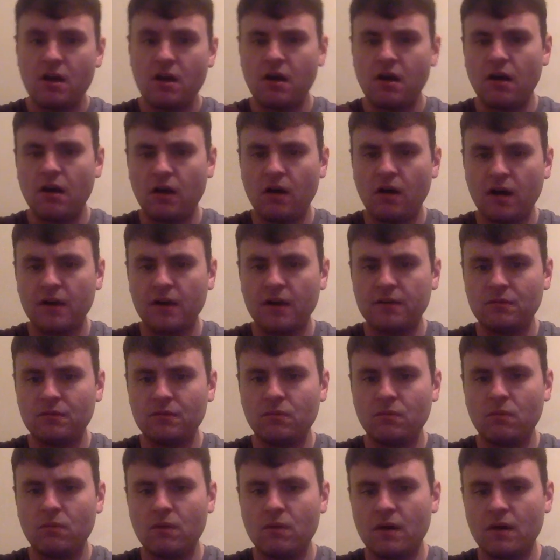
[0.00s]
on
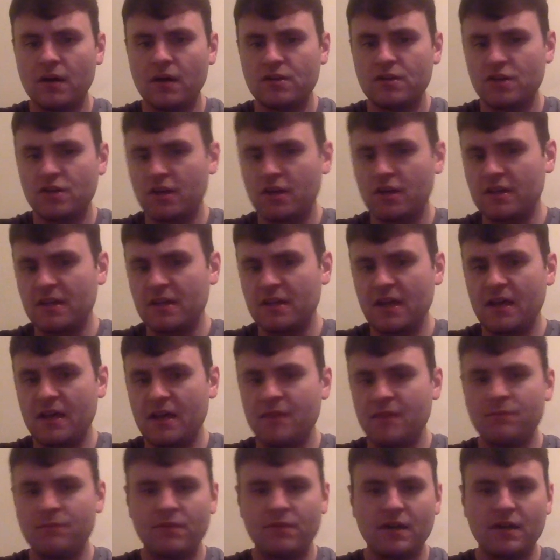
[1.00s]
a certain
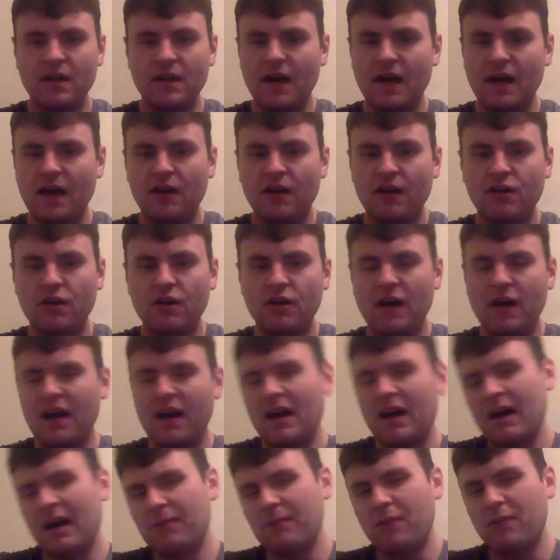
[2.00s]
day, but I don't know.
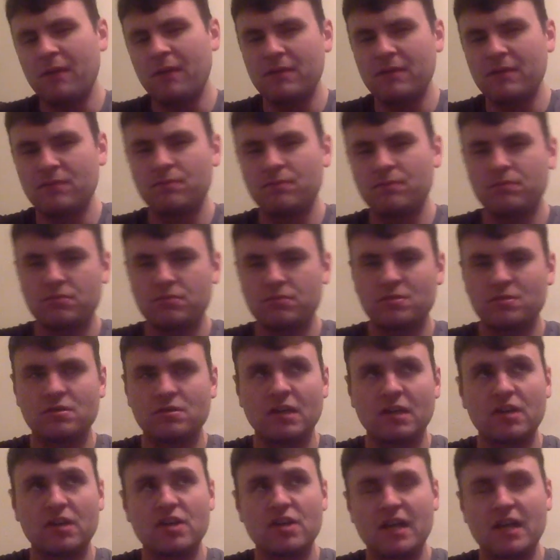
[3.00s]
I probably
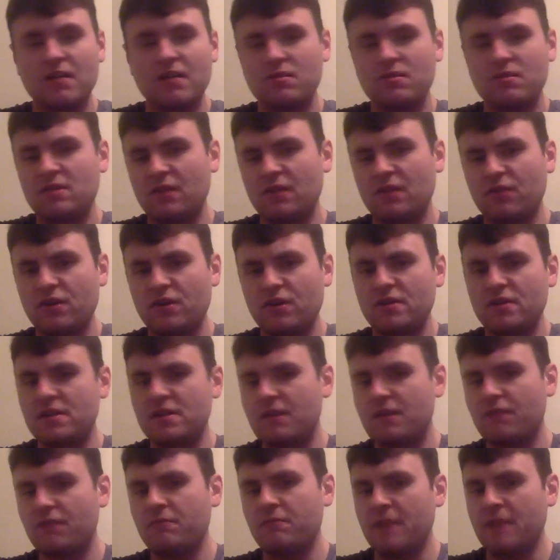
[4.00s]
gonna try to use it on
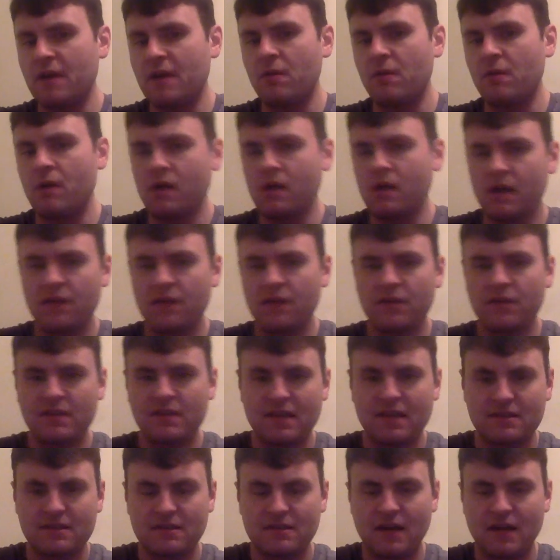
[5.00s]
Thursday from now on. I think
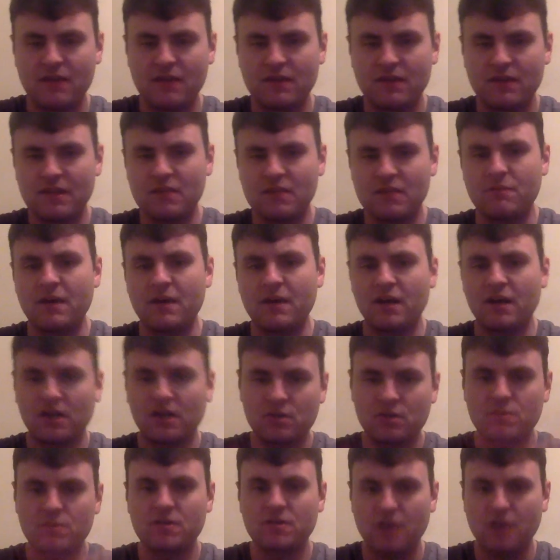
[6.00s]
that's better
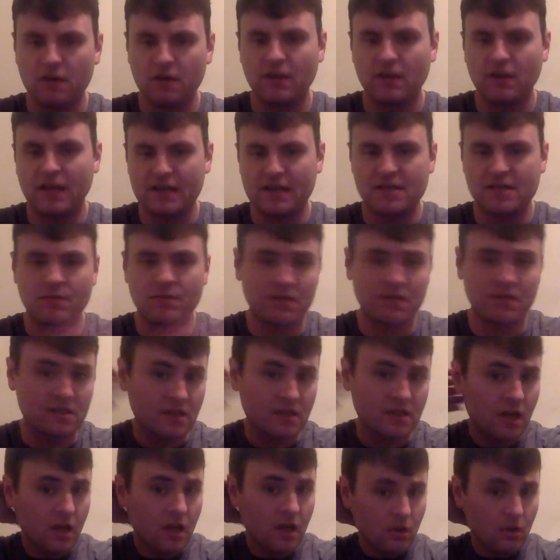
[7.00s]
because, like I said,
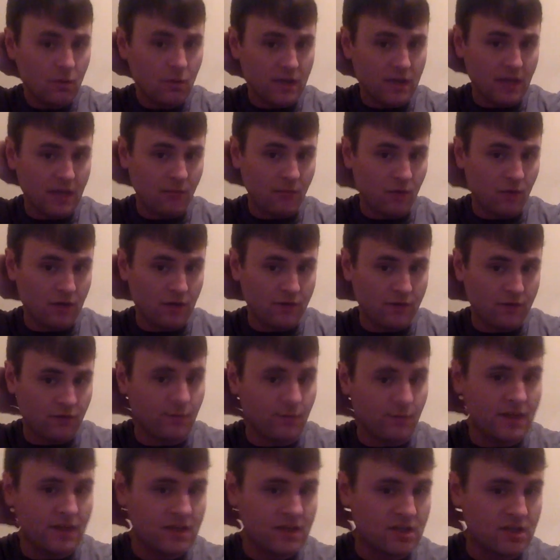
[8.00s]
we get more
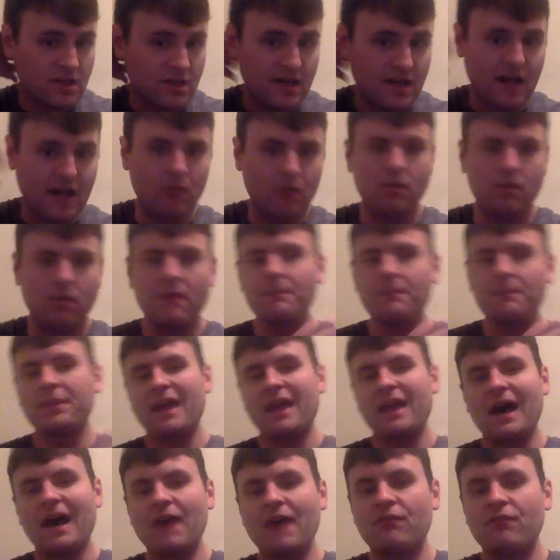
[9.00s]
information, and
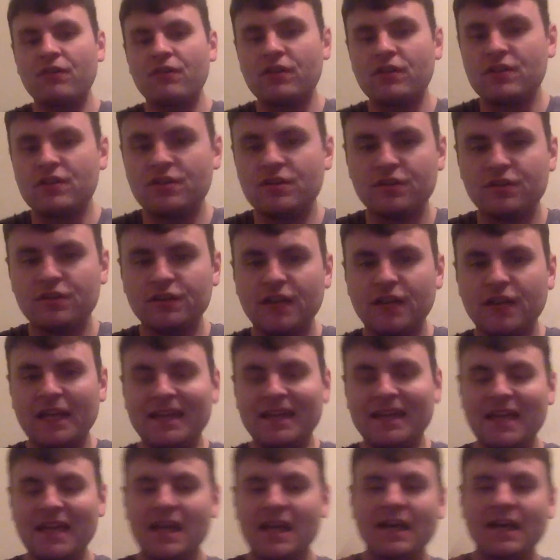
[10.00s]
I really don't
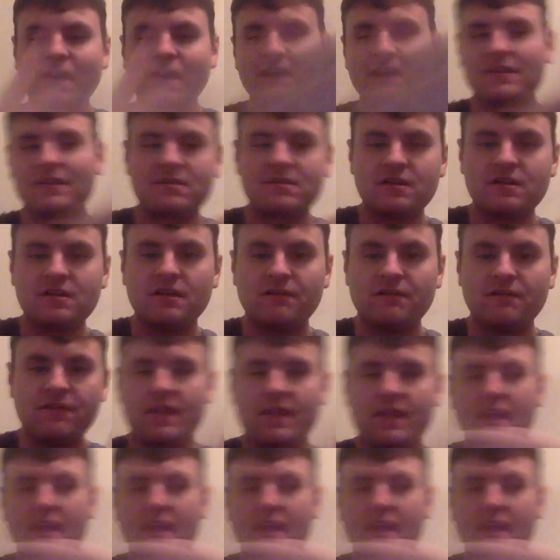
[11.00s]
like getting on stuff and